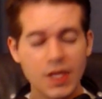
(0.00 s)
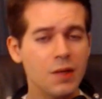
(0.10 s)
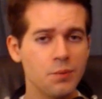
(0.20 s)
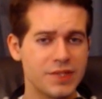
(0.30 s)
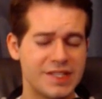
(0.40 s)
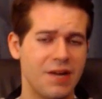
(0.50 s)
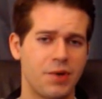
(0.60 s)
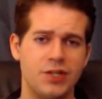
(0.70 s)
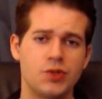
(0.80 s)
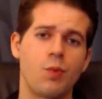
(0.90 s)
But today we're
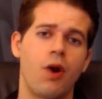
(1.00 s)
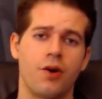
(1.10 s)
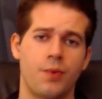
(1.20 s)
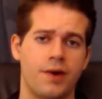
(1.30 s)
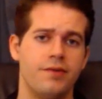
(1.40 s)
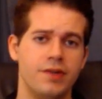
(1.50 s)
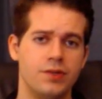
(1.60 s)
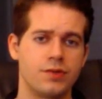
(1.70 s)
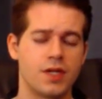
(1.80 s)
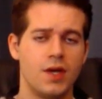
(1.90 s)
going to do some hardware
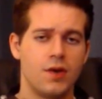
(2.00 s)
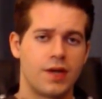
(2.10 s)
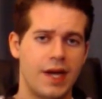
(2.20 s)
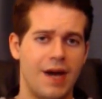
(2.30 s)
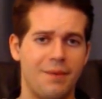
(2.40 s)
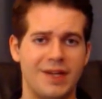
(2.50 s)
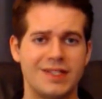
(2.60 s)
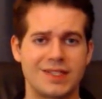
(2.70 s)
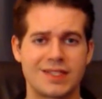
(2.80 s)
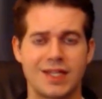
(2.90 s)
reviews. Okay, I'm going to
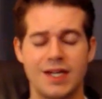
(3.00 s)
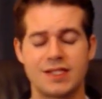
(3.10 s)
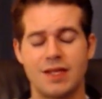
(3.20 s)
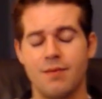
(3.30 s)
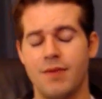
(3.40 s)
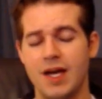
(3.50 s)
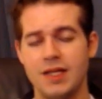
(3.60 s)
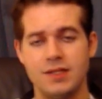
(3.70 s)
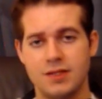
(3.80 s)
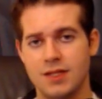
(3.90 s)
discuss
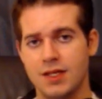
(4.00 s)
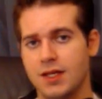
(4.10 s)
mice,